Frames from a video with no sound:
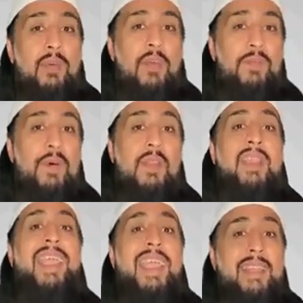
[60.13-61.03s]
of fard,
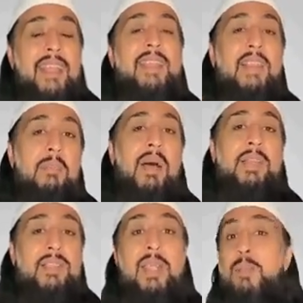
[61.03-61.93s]
it is a
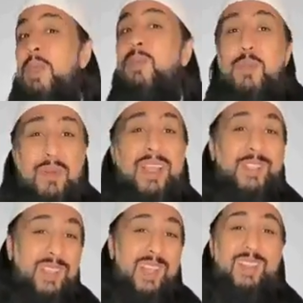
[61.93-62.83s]
must that people pray
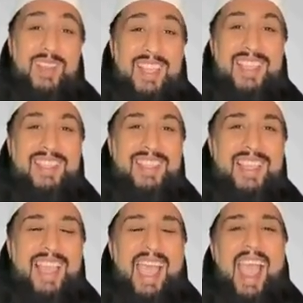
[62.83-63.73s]
Salatul
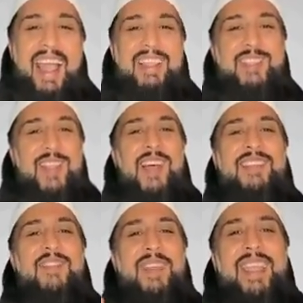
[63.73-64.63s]
Eid. And the
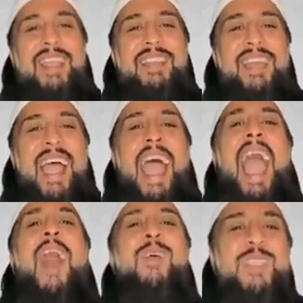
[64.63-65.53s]
Salatul Eid,
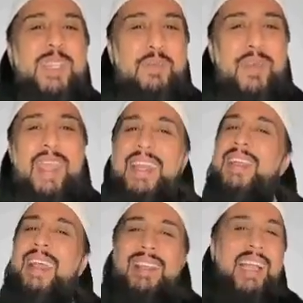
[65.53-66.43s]
how is it prayed?
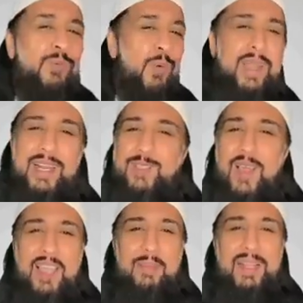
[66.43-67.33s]
That's what we're going to
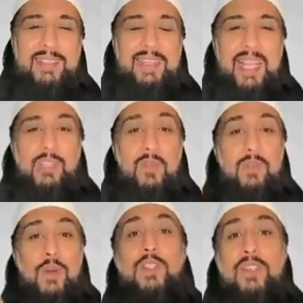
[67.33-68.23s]
talk about today. So
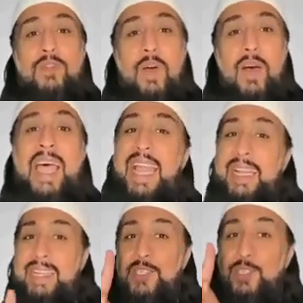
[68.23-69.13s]
first of all,
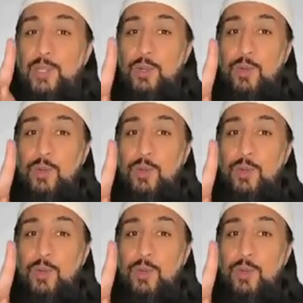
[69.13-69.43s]
it is 2